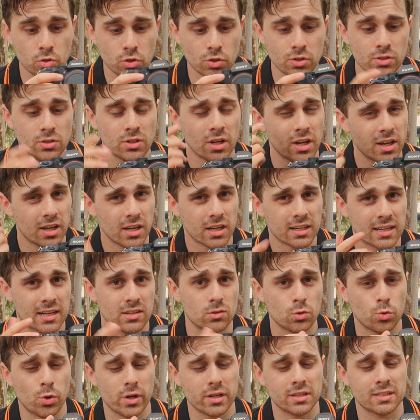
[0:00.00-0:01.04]
good
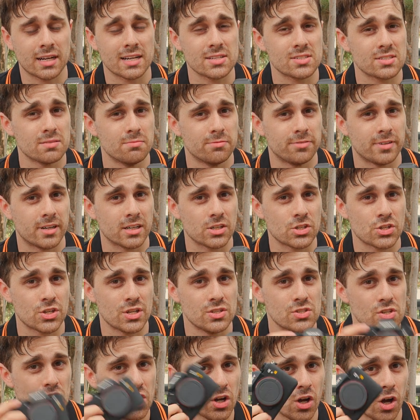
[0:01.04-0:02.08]
quick custom
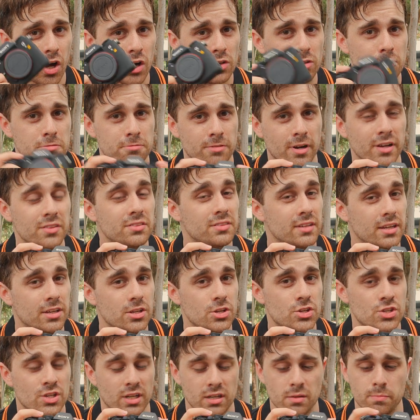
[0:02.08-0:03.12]
functions on the front near your
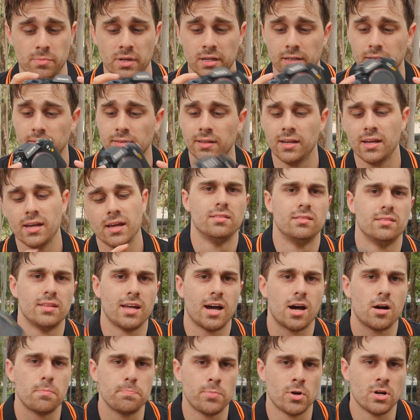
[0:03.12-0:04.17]
shutter button.
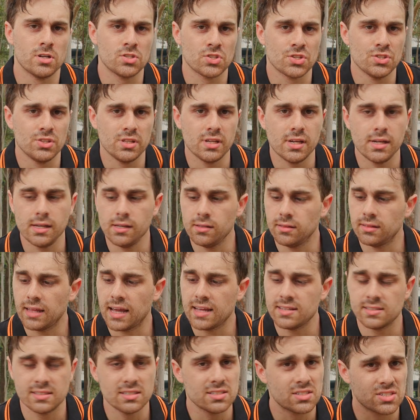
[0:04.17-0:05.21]
Now personally, they
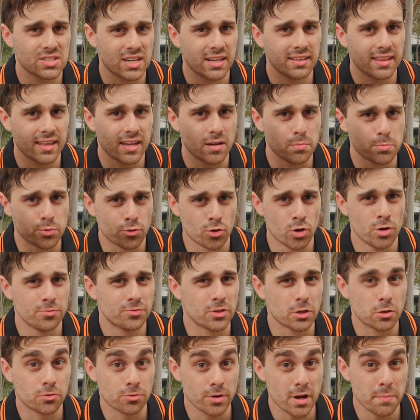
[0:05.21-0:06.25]
did say they improved
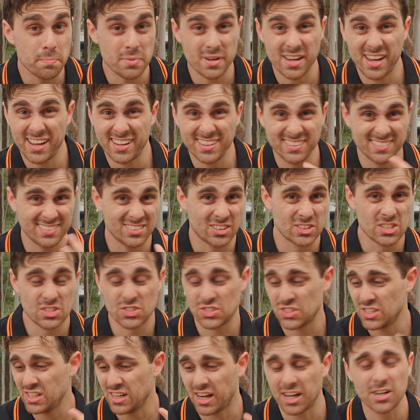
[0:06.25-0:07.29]
the grip, and
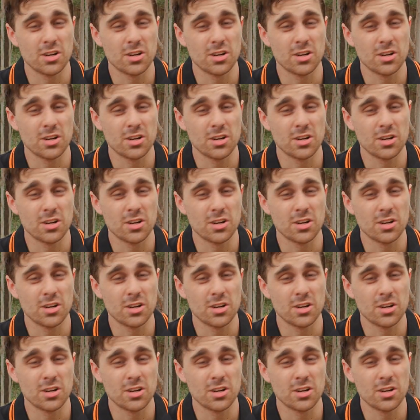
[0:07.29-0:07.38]
honestly I